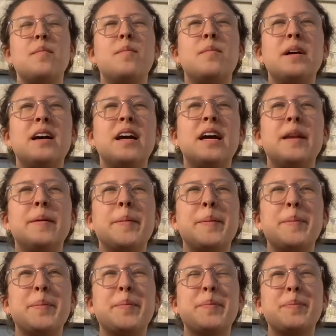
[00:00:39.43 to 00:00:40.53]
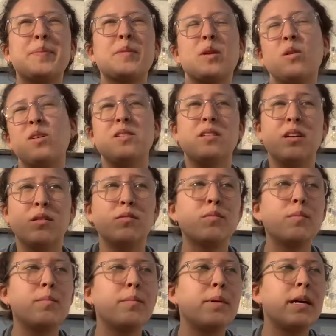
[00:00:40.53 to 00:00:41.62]
or yourself,
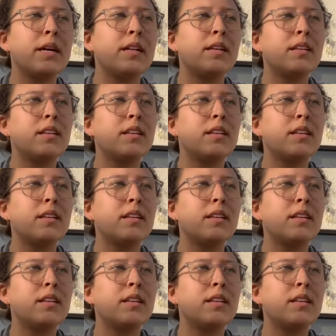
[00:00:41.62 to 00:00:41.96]
but